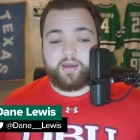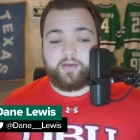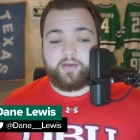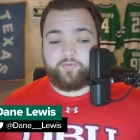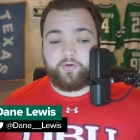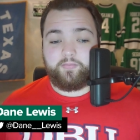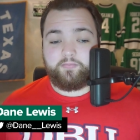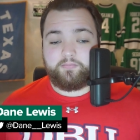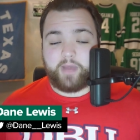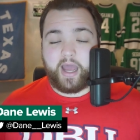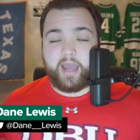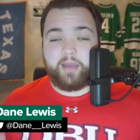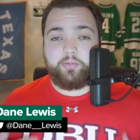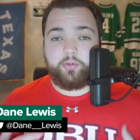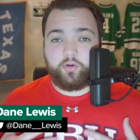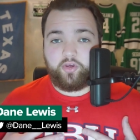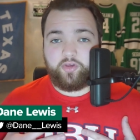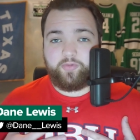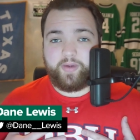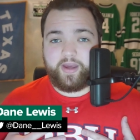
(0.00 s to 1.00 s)
from my
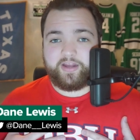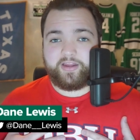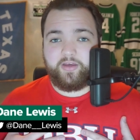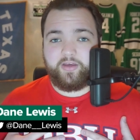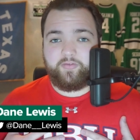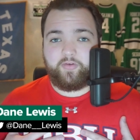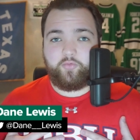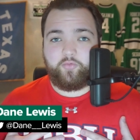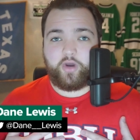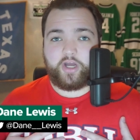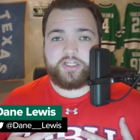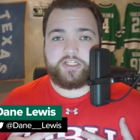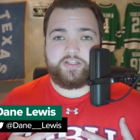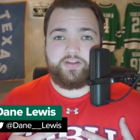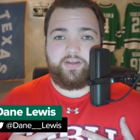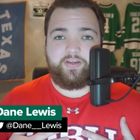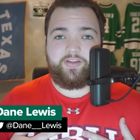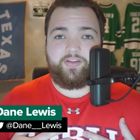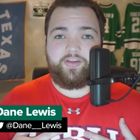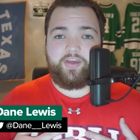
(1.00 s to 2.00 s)
perspective of watching
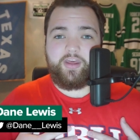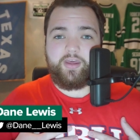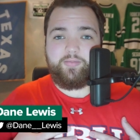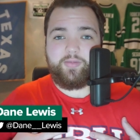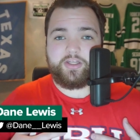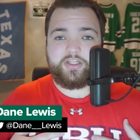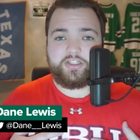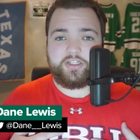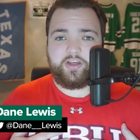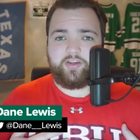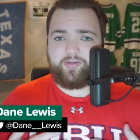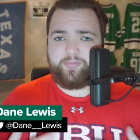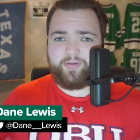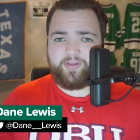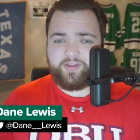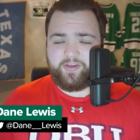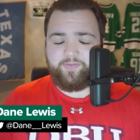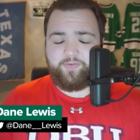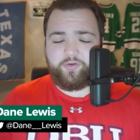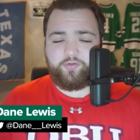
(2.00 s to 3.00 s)
this team and
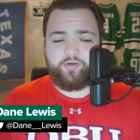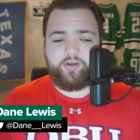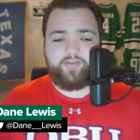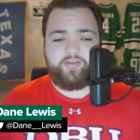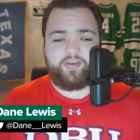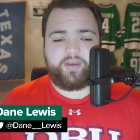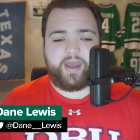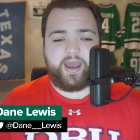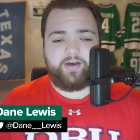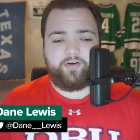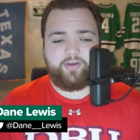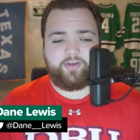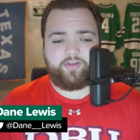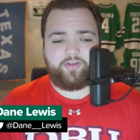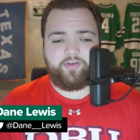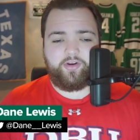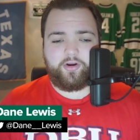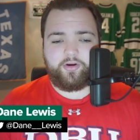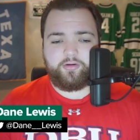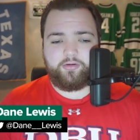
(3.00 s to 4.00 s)
specifically the Dallas
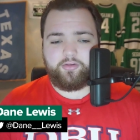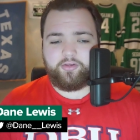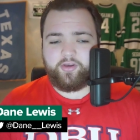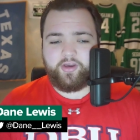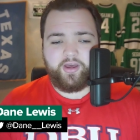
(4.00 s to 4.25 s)
Stars.